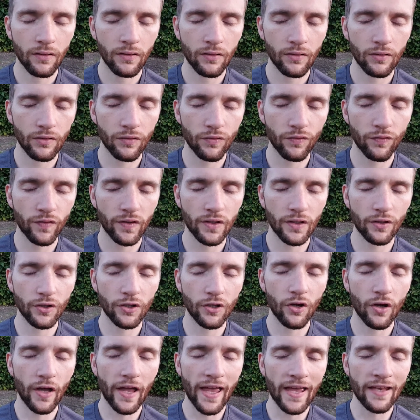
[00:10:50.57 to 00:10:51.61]
Just feel
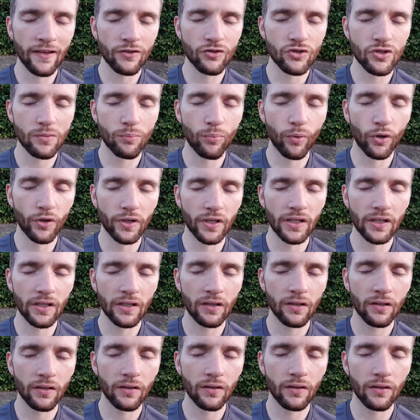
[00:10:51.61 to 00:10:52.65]
your energy
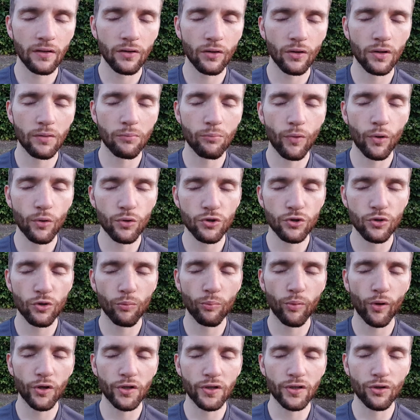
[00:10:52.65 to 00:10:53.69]
body, your emotional
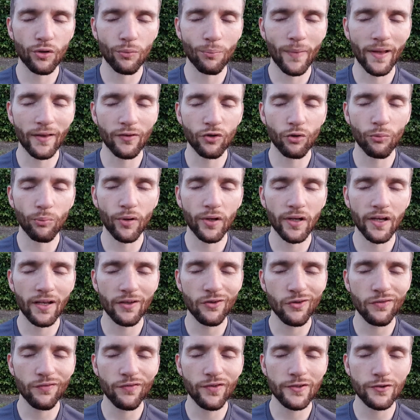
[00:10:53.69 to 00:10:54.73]
body, your mental body, and
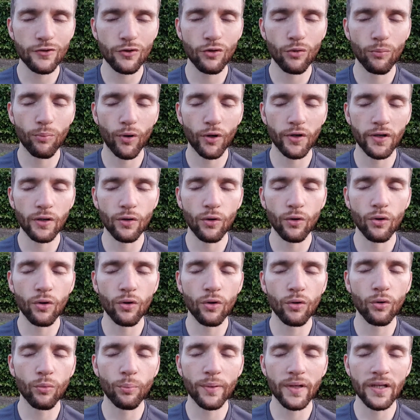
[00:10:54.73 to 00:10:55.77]
your physical body
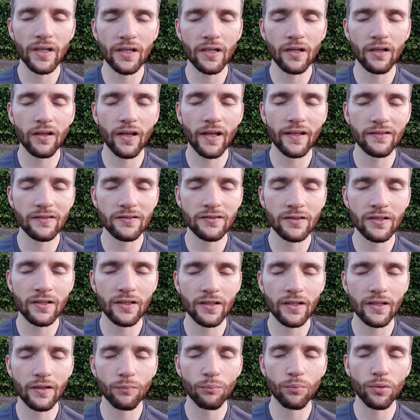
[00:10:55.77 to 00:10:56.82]
all being cleansed,
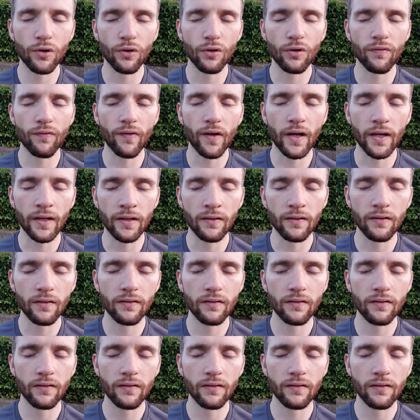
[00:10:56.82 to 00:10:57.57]
cleared, and purified.